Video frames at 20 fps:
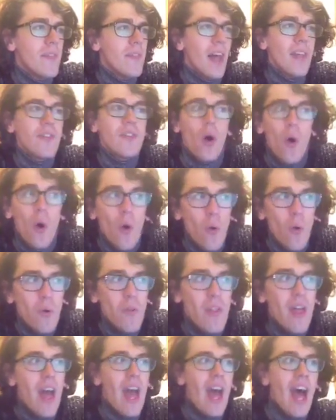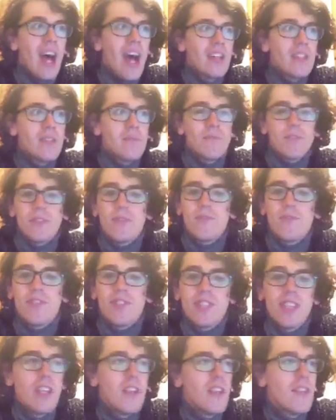and all their helms of
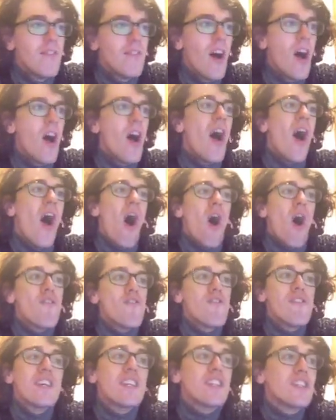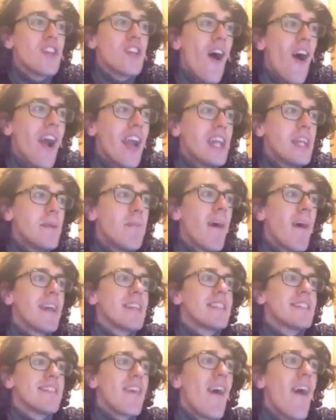silver hovering side by
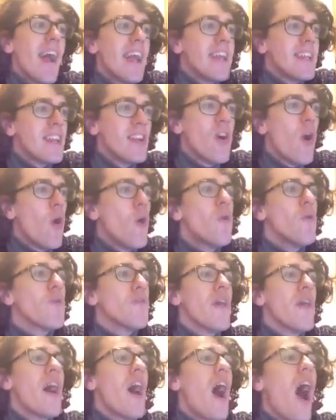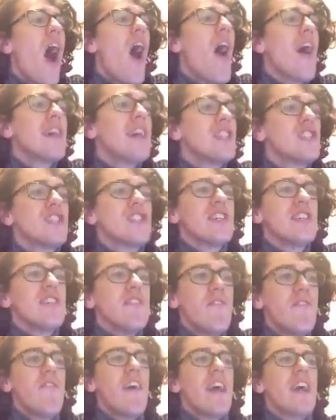side, and all their eyes
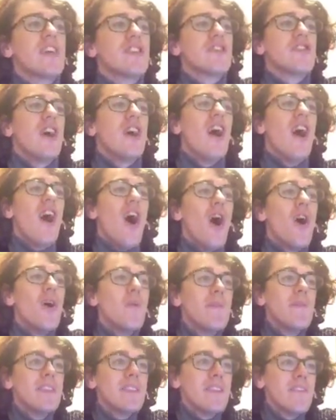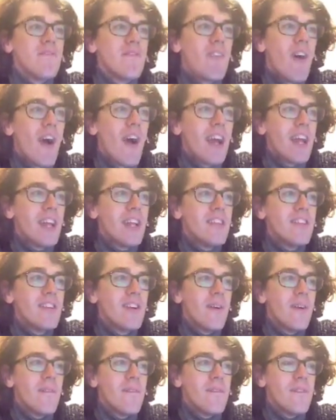still fixed, hoping to find
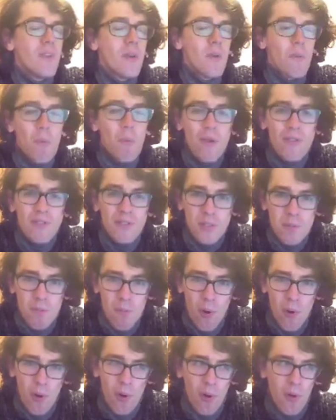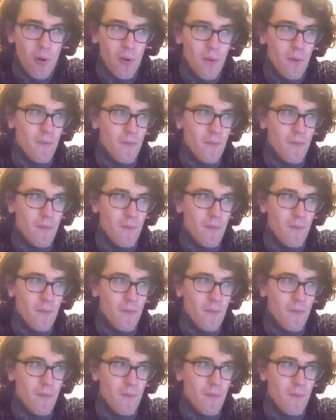once more.